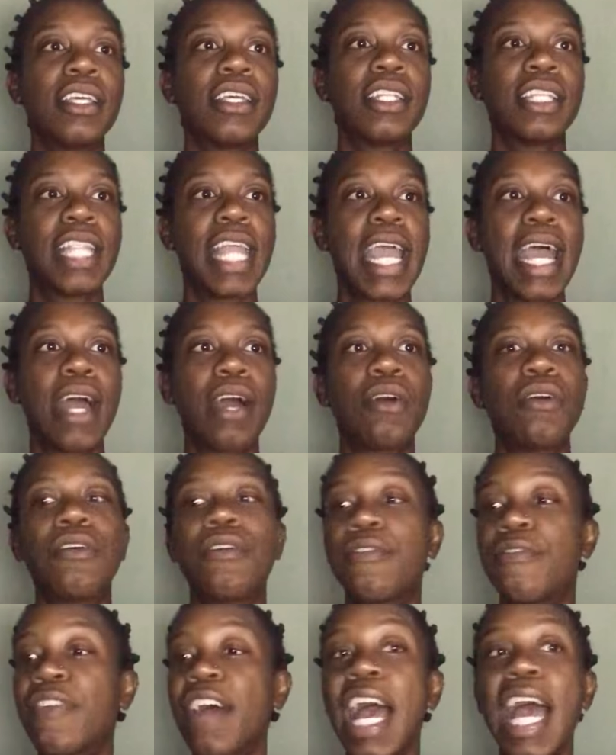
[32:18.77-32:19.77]
Now,
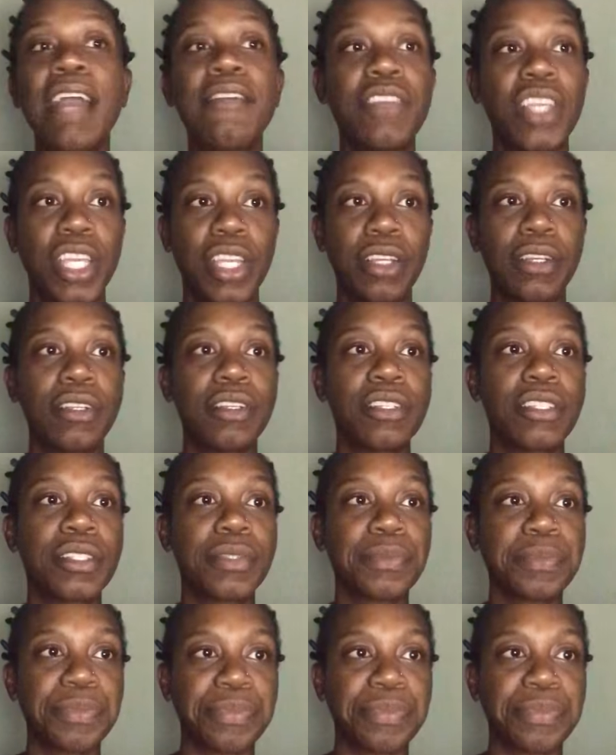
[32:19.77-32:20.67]
5 years.